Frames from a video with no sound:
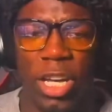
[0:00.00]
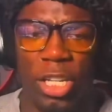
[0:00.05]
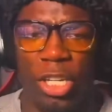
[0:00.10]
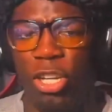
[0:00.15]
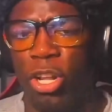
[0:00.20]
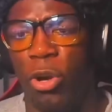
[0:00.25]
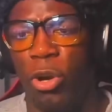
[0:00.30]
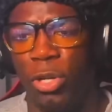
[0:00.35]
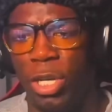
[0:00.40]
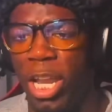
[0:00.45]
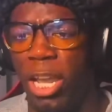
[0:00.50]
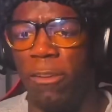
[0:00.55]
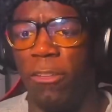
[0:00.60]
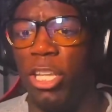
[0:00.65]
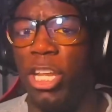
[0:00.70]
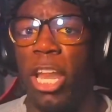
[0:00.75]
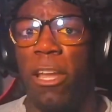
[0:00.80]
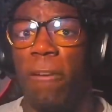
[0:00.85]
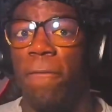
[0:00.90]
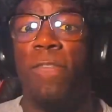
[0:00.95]
You know, you
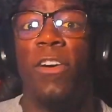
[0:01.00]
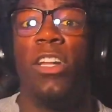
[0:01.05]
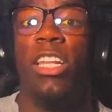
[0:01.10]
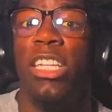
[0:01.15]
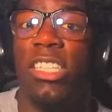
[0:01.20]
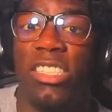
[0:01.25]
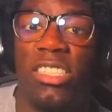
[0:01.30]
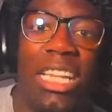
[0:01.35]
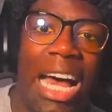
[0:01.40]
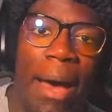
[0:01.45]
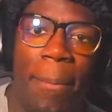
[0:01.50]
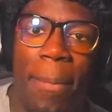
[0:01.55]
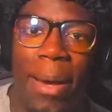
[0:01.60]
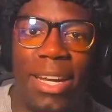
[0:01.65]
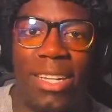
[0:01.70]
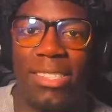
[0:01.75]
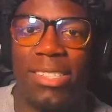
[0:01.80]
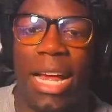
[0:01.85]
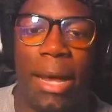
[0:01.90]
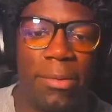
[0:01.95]
didn't fully stop
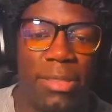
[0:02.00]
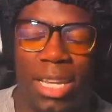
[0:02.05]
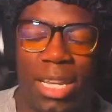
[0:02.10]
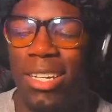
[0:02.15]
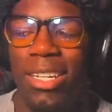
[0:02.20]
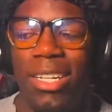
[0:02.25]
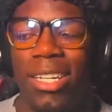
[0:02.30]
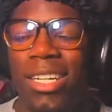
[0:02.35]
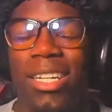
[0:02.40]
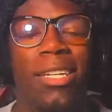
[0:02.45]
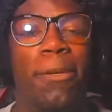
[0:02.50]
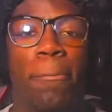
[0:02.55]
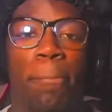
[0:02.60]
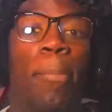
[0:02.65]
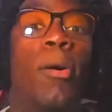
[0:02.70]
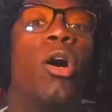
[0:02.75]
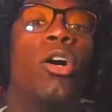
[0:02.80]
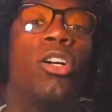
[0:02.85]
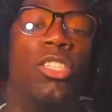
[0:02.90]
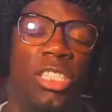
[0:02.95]
at a stop sign.
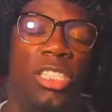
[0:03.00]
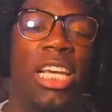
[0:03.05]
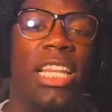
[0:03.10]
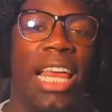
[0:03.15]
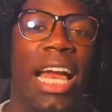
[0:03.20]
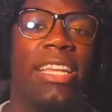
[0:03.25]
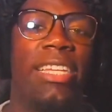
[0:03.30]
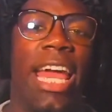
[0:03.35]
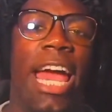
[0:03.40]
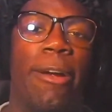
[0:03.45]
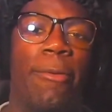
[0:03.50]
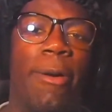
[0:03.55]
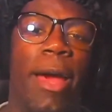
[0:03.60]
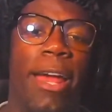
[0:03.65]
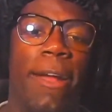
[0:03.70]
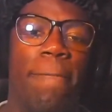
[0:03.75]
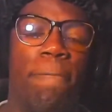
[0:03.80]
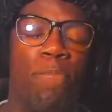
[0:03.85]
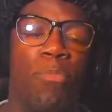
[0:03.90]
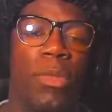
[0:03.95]
Bullshit like that,
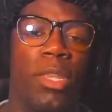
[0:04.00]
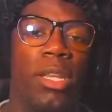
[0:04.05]
right?